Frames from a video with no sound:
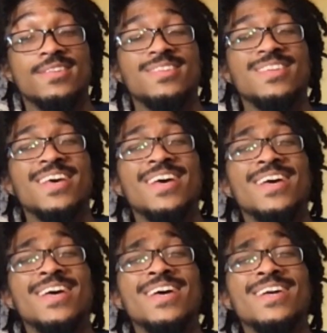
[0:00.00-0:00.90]

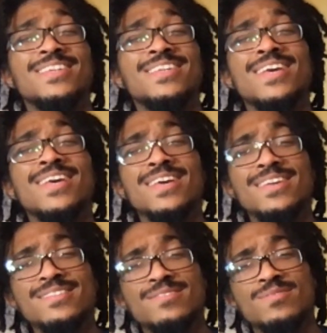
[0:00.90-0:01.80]
touch
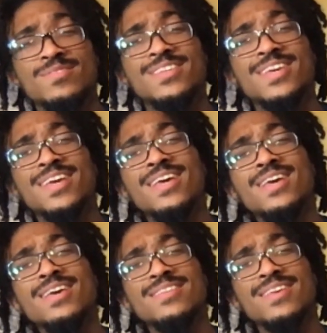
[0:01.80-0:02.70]
it,
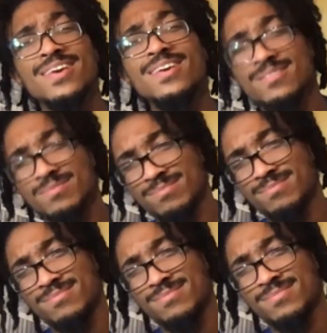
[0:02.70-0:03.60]
tease it,
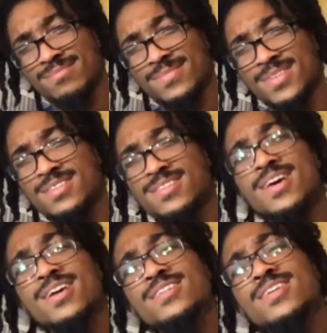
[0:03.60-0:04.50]

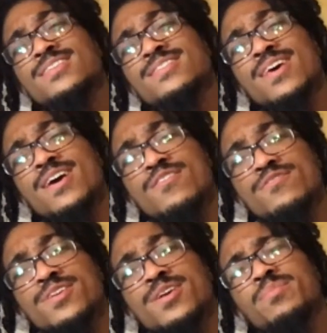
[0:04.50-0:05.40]
touch yourself,
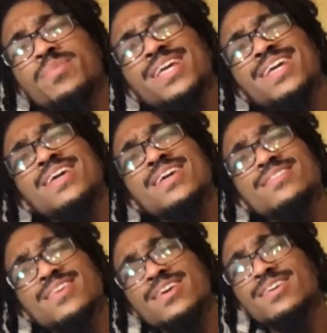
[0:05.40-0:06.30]
please
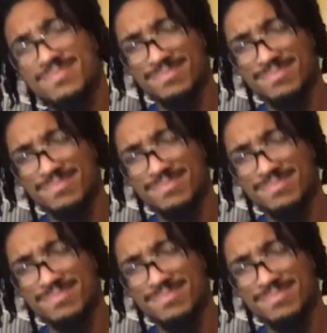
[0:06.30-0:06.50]
it.